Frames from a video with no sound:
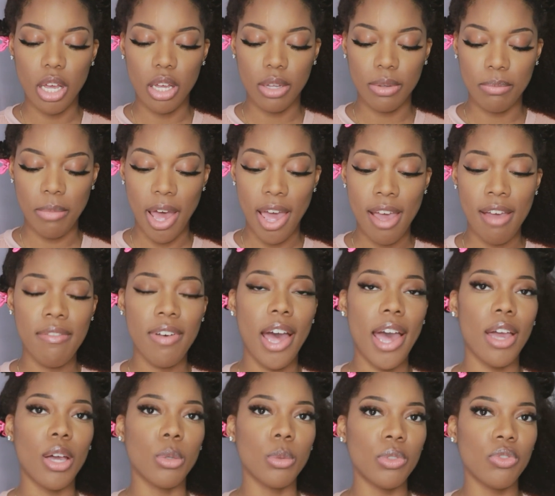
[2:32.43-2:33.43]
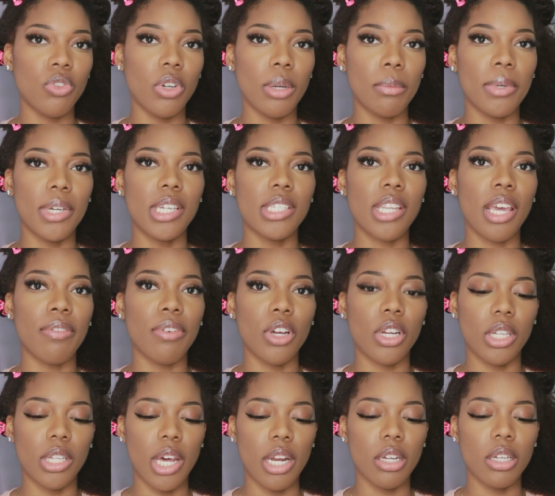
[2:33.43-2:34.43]
I have high hopes for it because I've
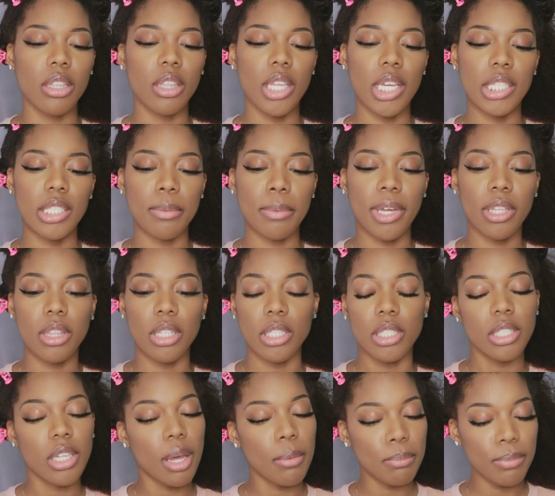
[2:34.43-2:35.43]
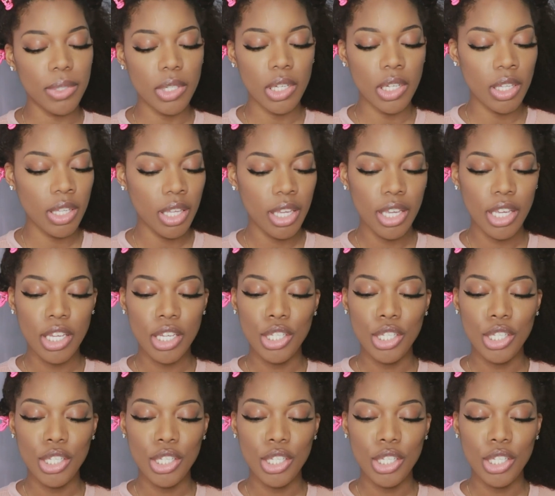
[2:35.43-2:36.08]
heard a lot of good things about this company.